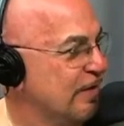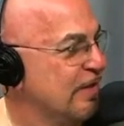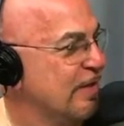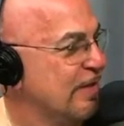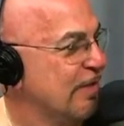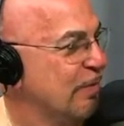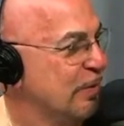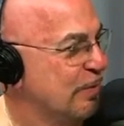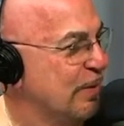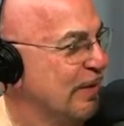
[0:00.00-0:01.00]
67,
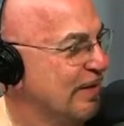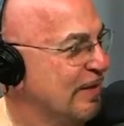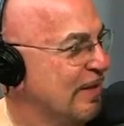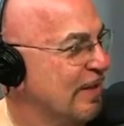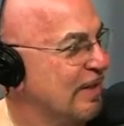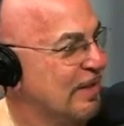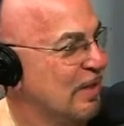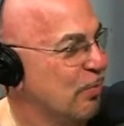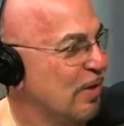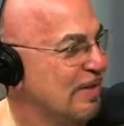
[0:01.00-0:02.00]
was built and
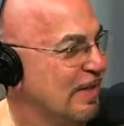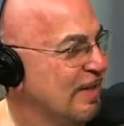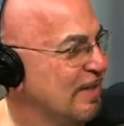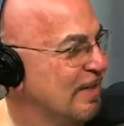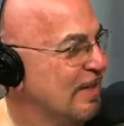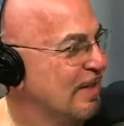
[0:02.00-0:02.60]
to the present.